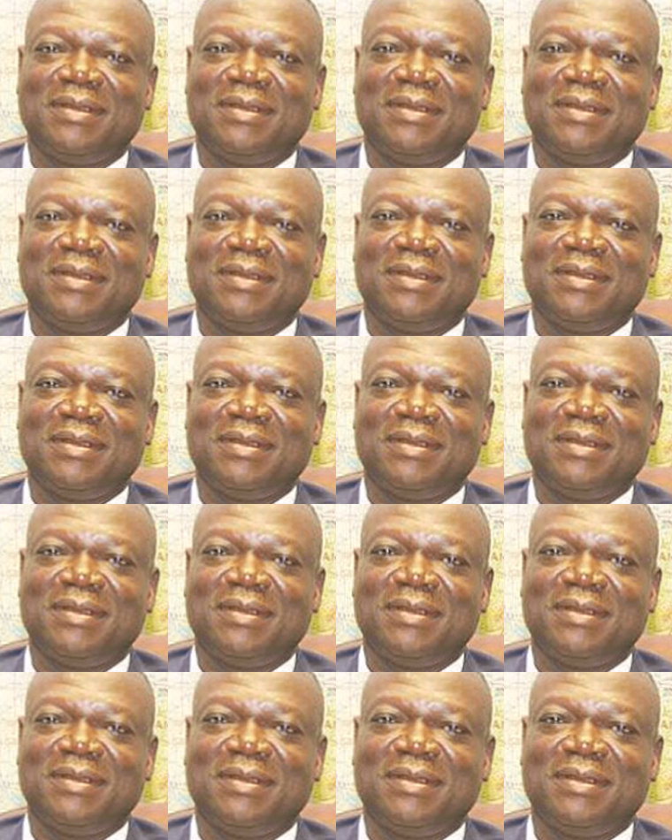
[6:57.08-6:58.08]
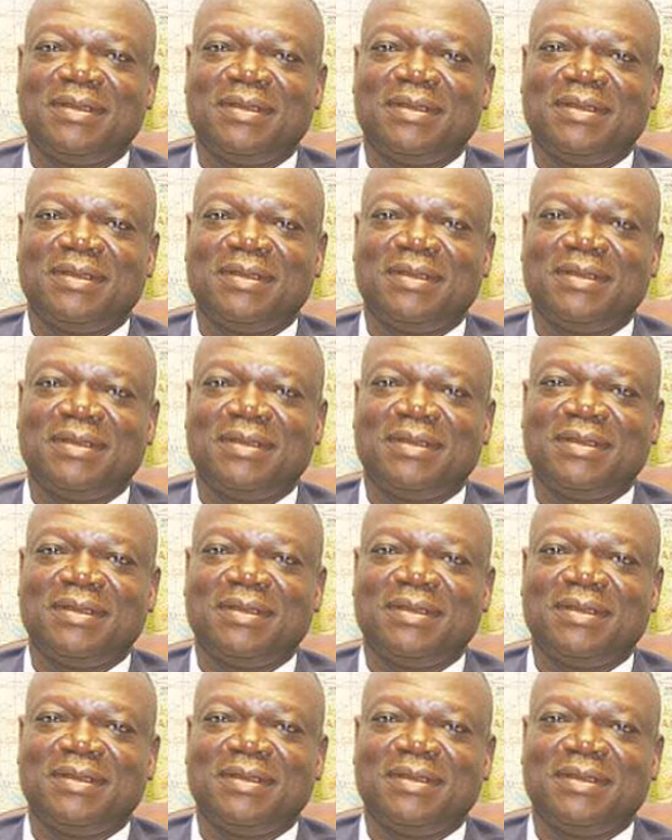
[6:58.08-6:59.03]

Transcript: (silence)